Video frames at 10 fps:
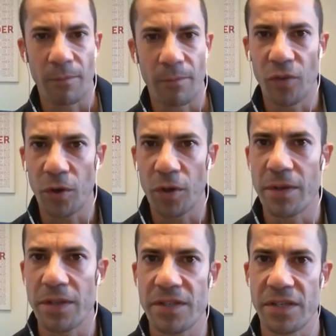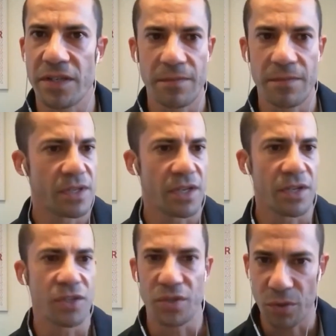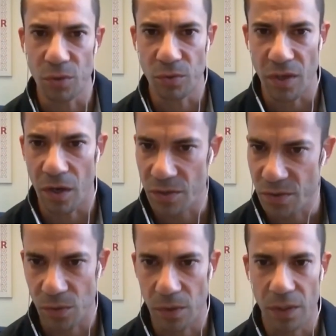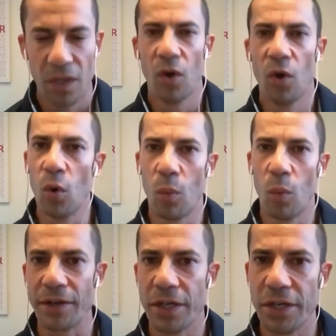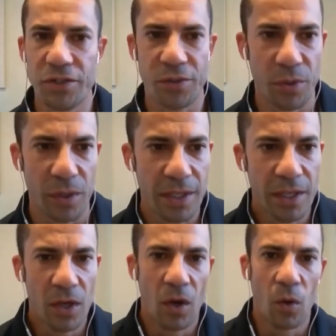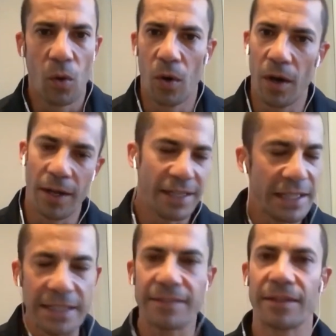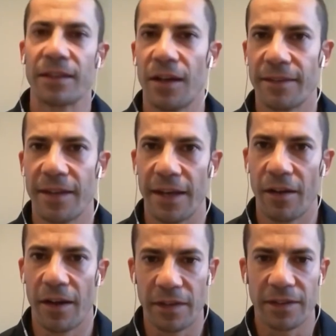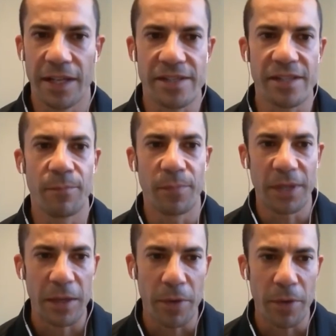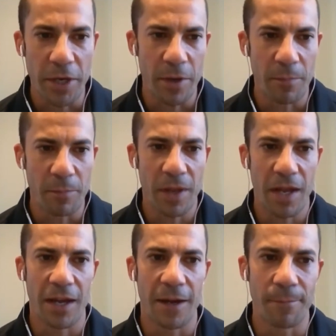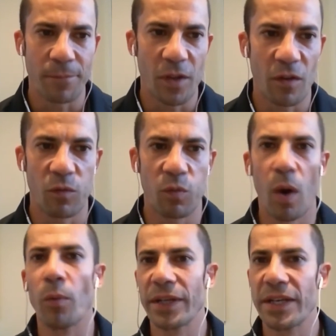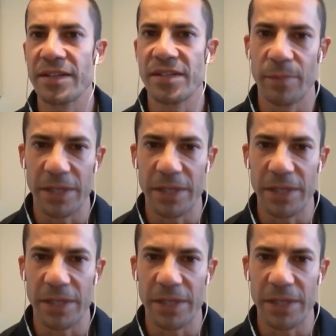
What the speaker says: document system such as Google Docs or OneNote or anything like that, I think that's the bare minimum of what we need to be